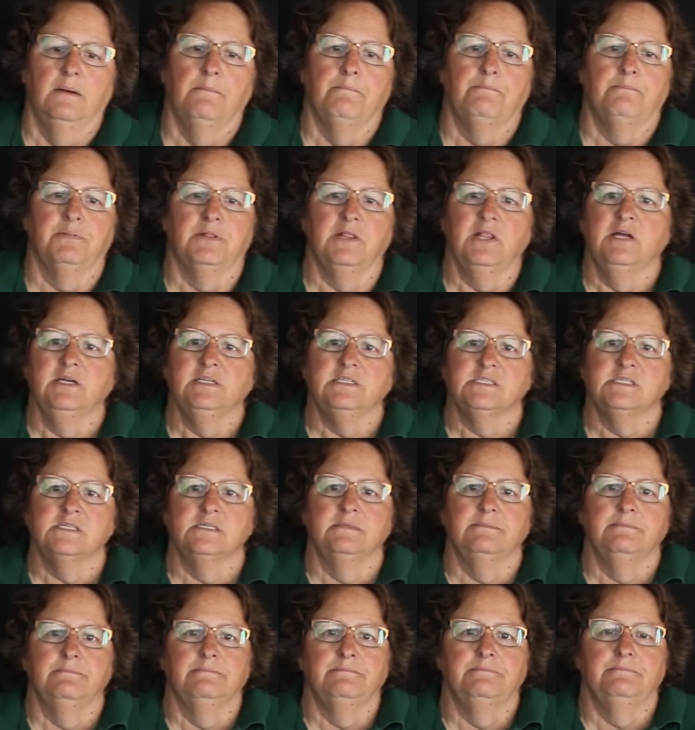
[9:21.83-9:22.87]
Plus,
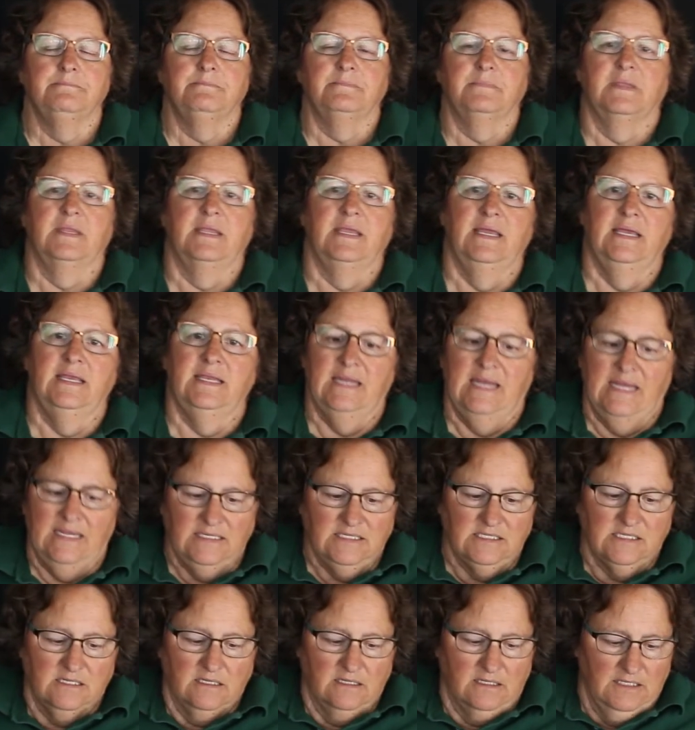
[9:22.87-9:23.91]
it
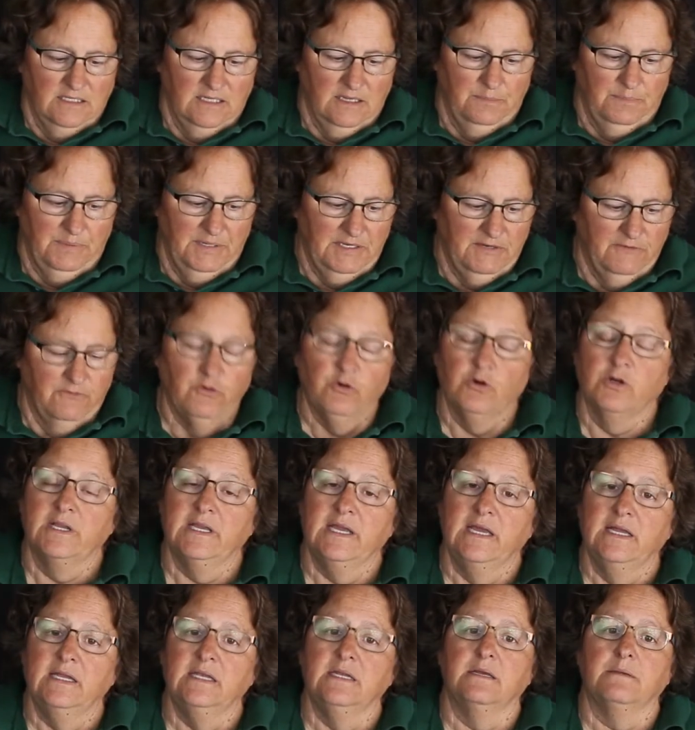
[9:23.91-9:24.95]
adds a little bit of
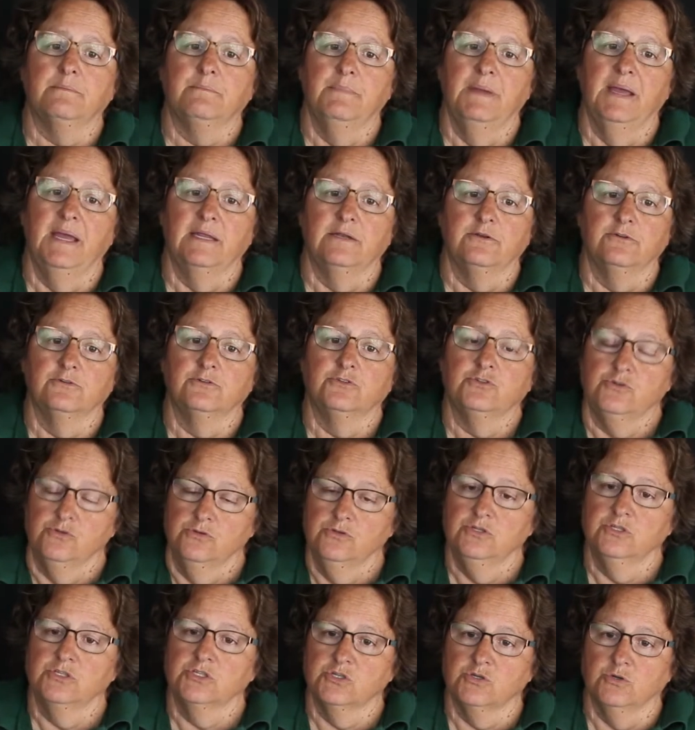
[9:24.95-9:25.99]
organic matter to
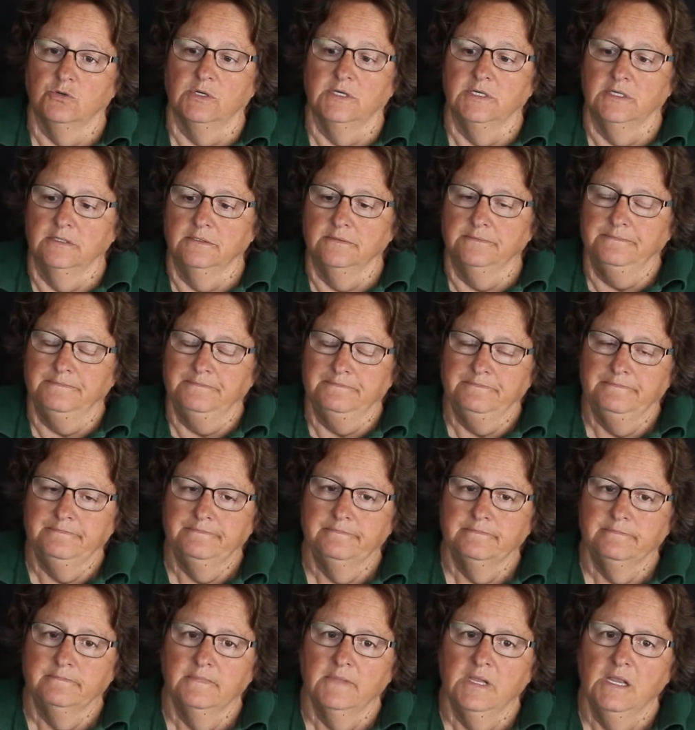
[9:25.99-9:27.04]
the soil.
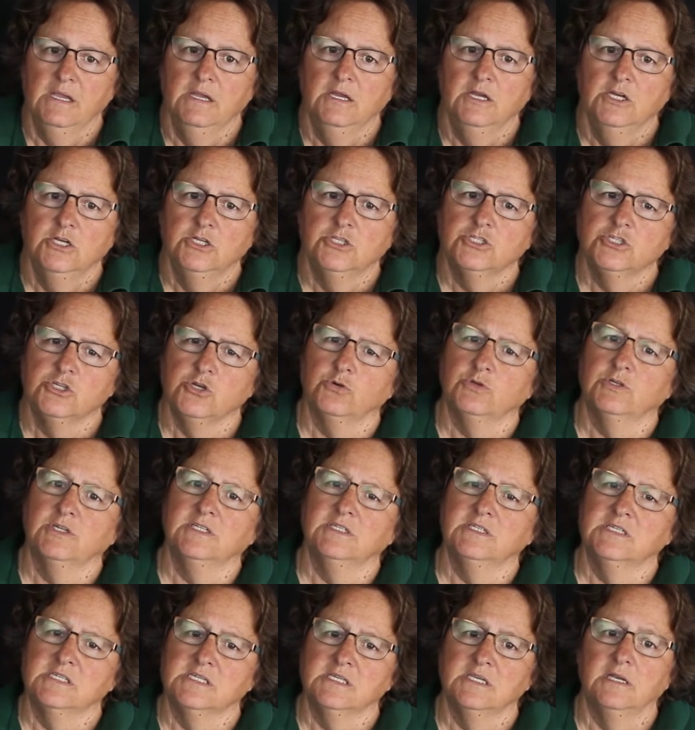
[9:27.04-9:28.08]
So
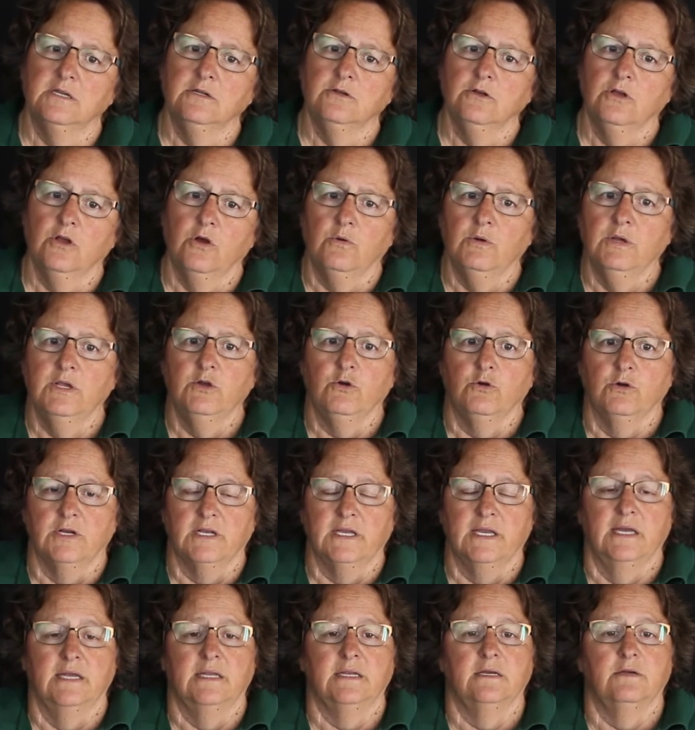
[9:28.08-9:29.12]
consider going
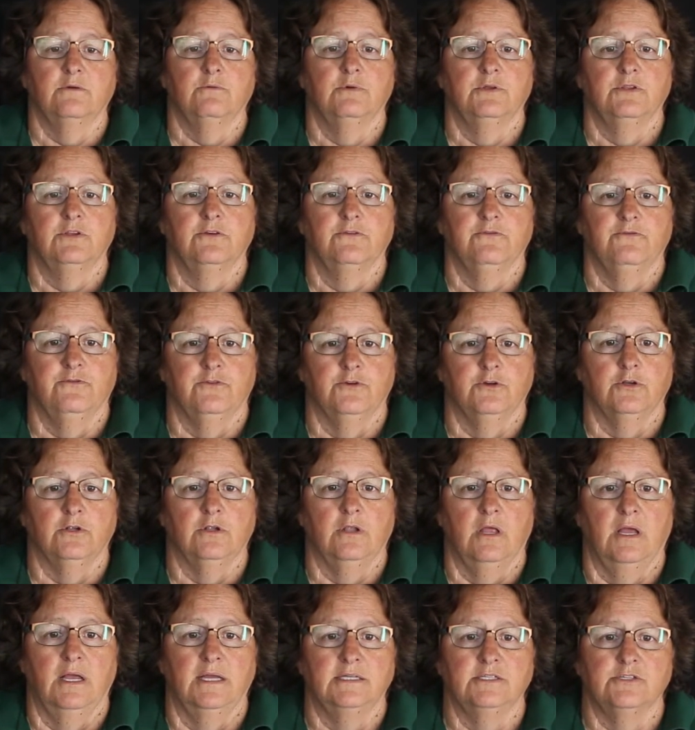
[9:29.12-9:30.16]
organic with your
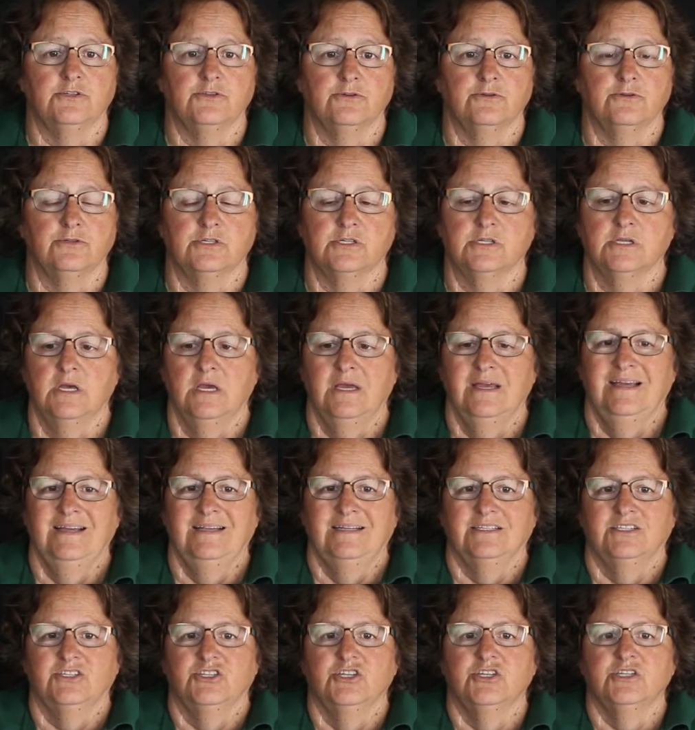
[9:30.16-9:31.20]
fertilizers
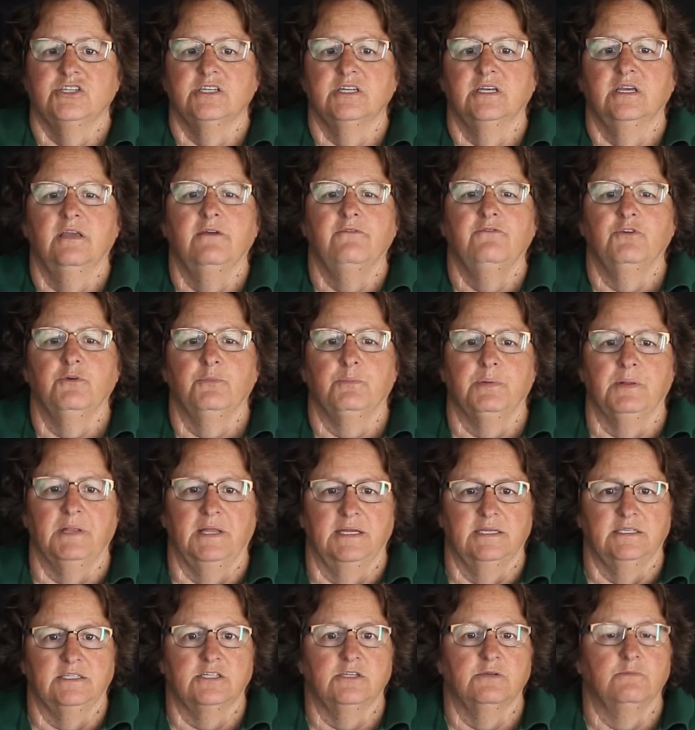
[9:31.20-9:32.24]
just to give your
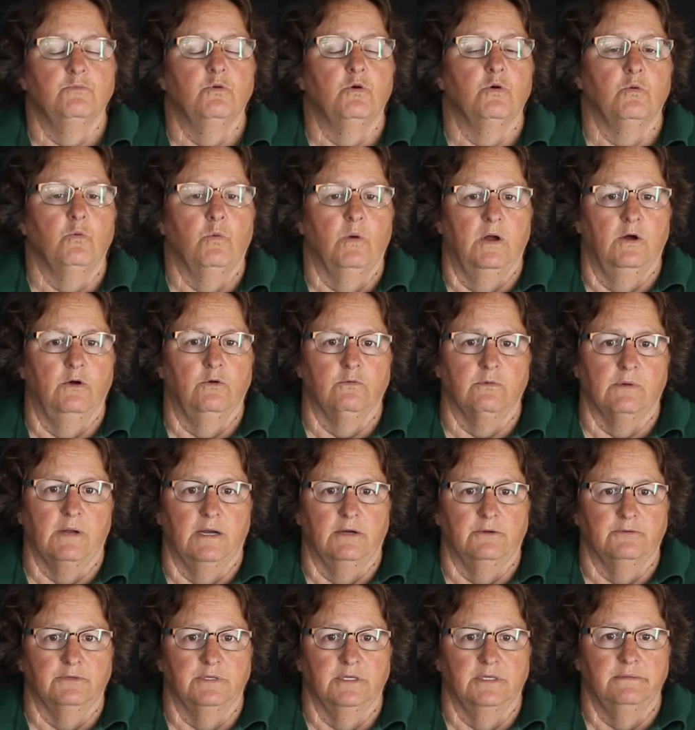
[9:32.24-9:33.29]
plants a more
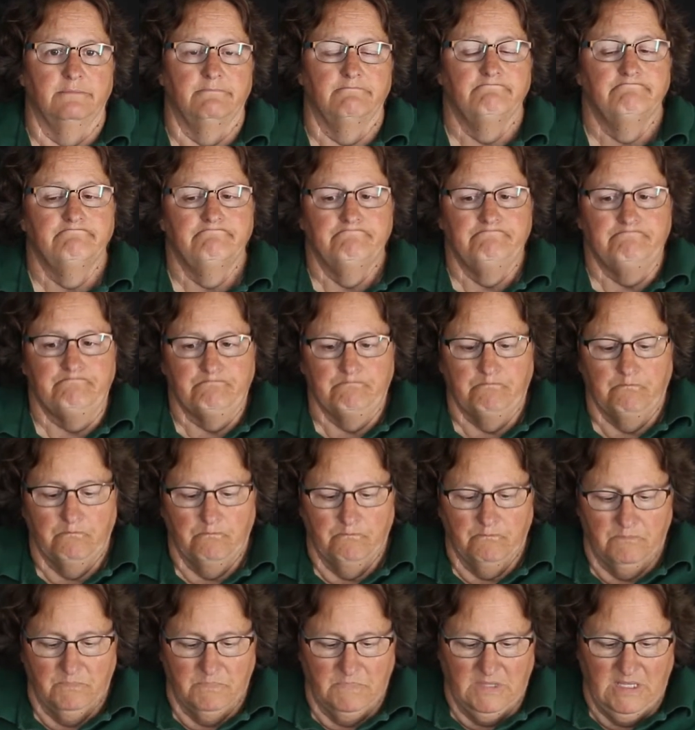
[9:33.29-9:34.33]
well-rounded.
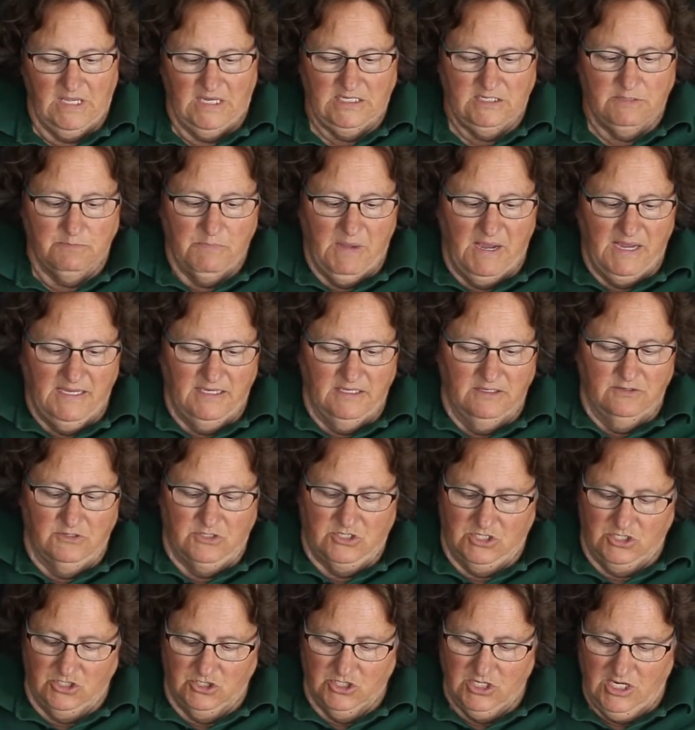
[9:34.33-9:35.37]
That's my
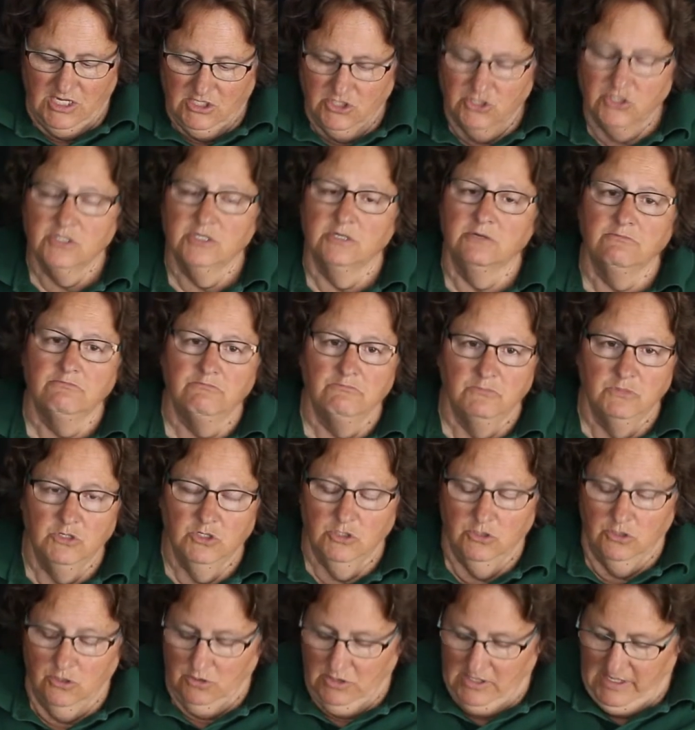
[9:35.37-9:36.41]
suggestion. You
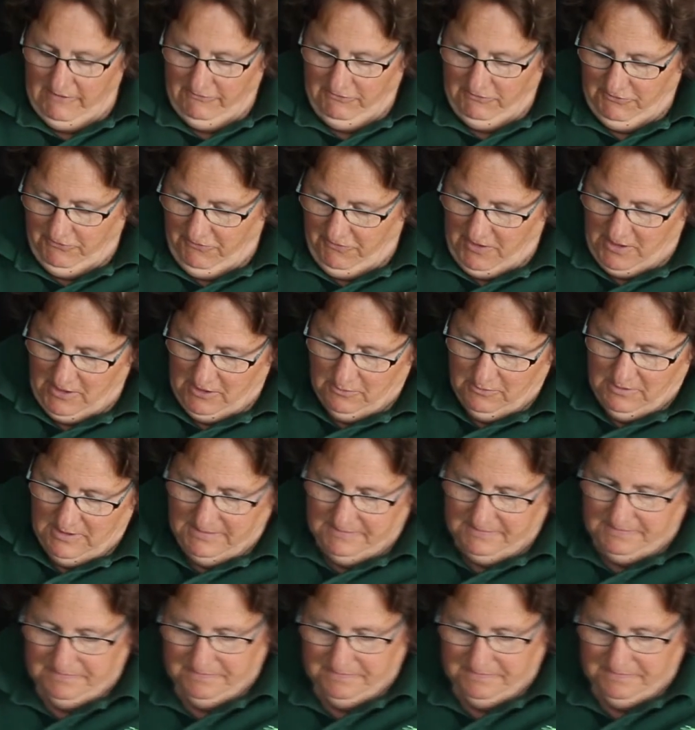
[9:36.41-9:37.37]
don't have to follow it.